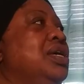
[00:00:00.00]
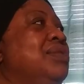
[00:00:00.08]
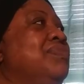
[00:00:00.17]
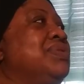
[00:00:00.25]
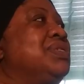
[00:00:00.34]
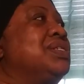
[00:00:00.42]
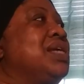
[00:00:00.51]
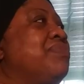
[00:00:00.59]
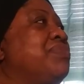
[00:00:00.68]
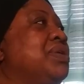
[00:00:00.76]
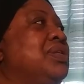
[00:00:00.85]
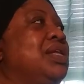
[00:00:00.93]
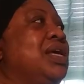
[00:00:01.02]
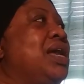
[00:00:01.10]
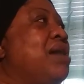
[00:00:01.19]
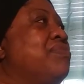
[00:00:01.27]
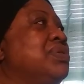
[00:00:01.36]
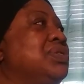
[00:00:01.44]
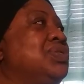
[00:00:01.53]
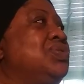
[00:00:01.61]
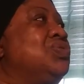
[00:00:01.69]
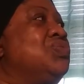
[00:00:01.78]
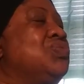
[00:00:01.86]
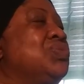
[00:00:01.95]
it was something that I was
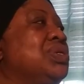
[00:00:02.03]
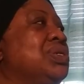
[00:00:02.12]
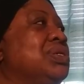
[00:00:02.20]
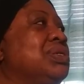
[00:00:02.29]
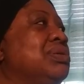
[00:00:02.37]
doing.